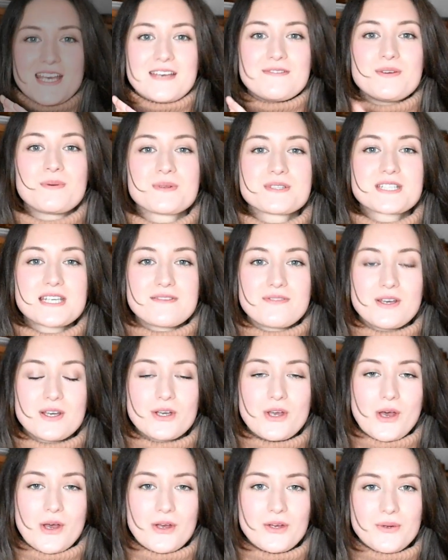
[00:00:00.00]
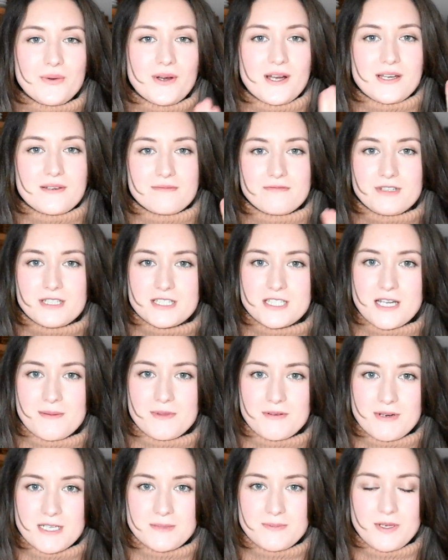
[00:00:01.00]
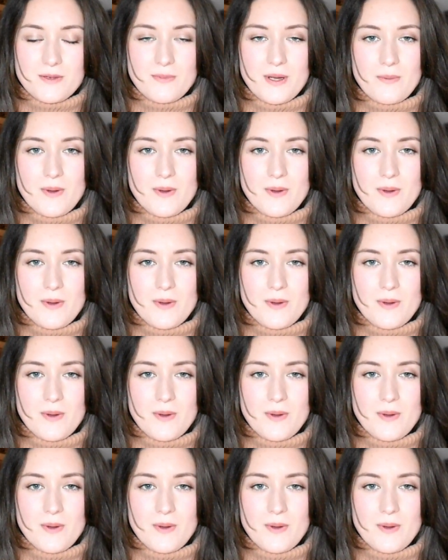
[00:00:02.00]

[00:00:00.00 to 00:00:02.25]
If you want to give it a go, I've written up the recipe on my